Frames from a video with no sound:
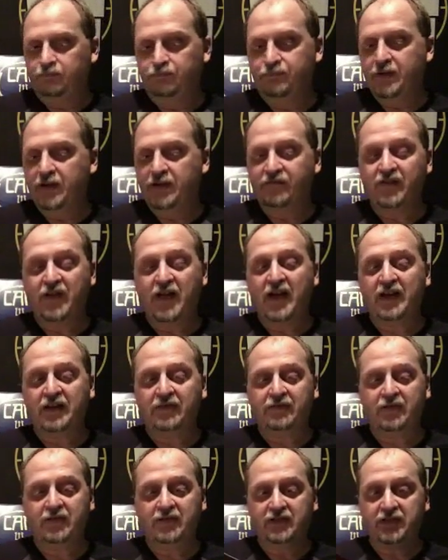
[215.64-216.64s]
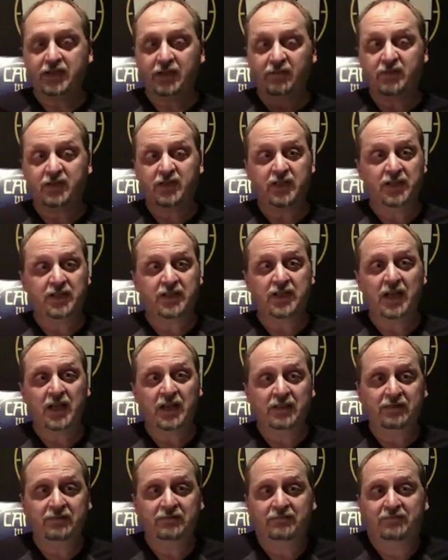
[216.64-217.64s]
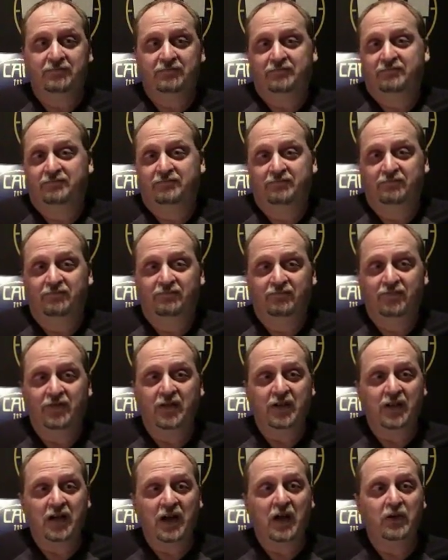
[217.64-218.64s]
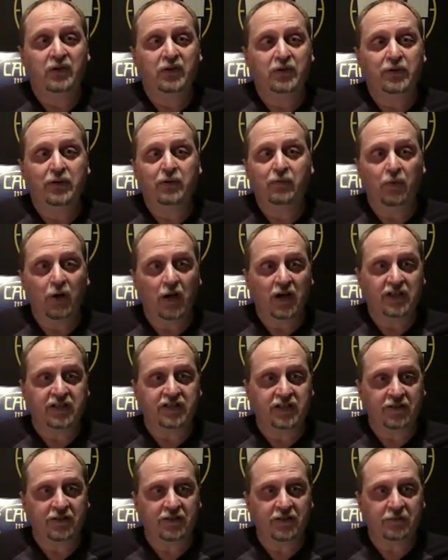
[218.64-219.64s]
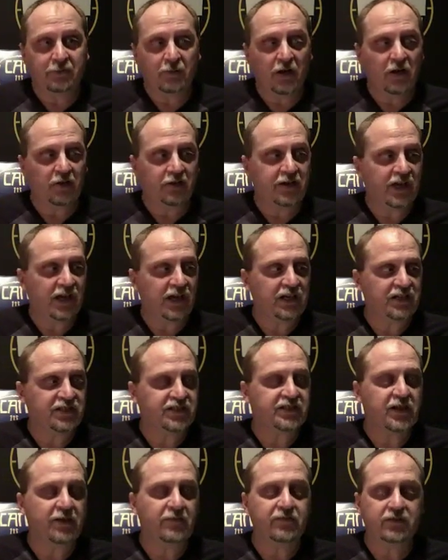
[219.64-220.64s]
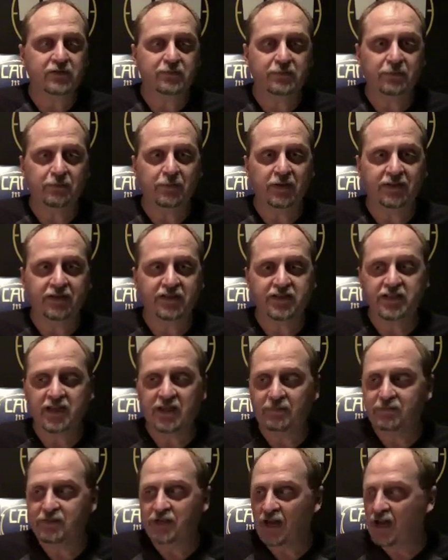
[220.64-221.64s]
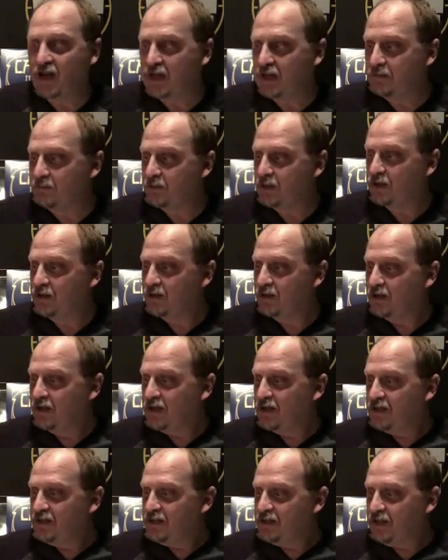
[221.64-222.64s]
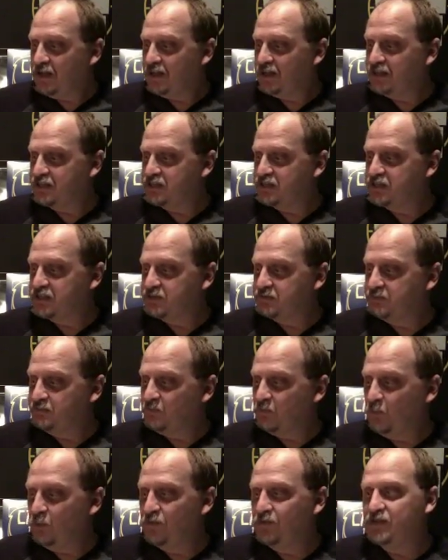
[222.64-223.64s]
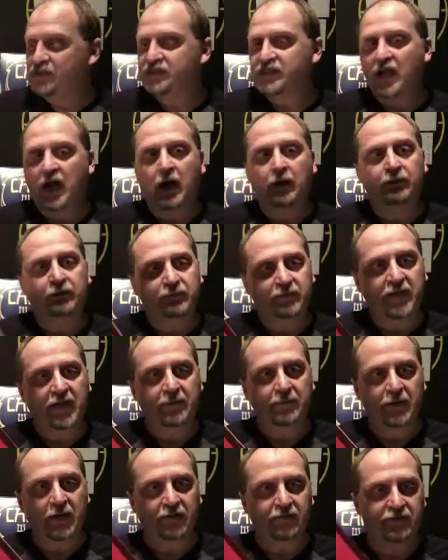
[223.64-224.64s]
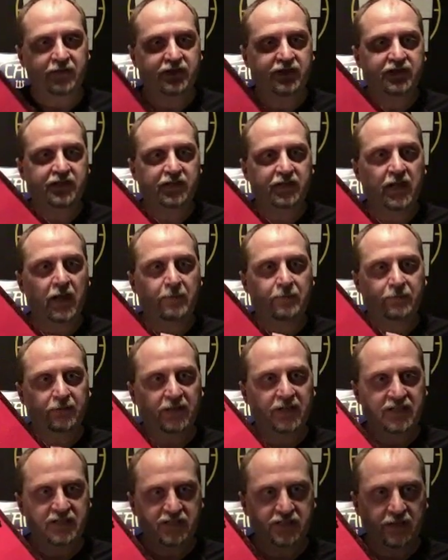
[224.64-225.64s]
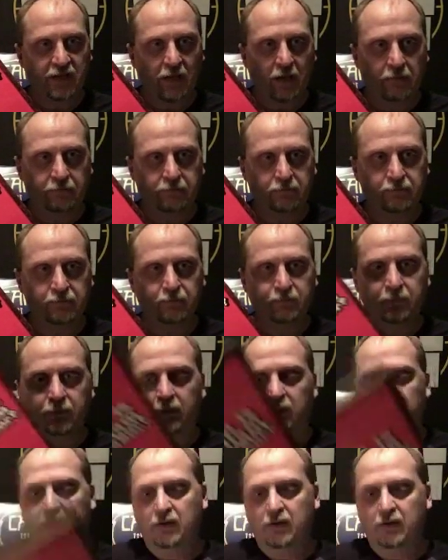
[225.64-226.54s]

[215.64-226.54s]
Been a fan of his ever since I figured out who he was. I think we all kind of discovered him about the same time, and it's when this album came out. This is a compilation album.